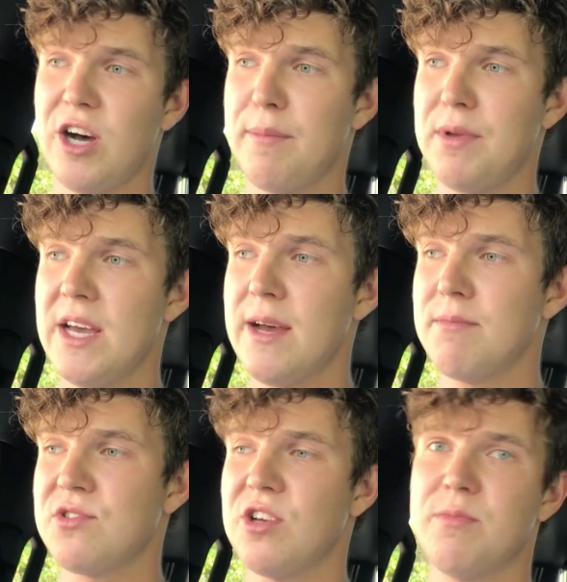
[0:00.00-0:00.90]

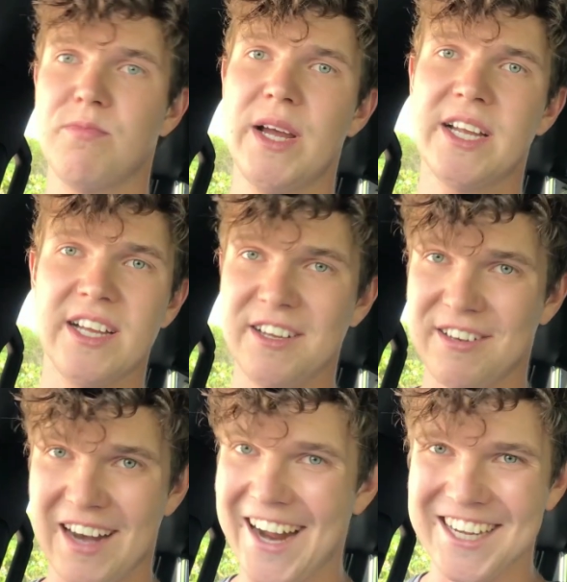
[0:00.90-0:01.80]
RPM, so making it
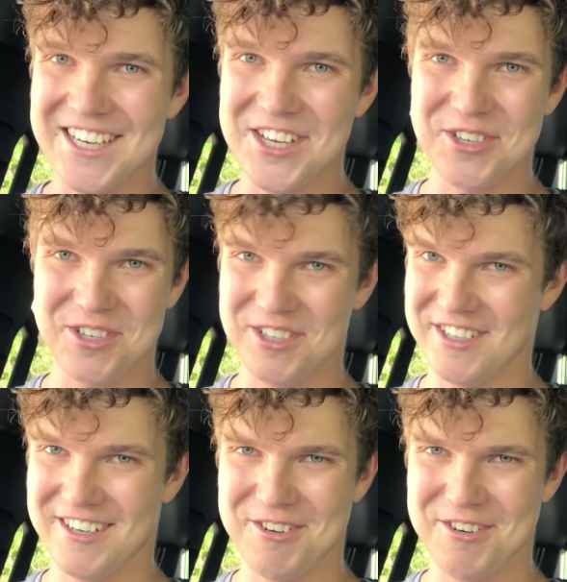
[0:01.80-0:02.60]
like a diesel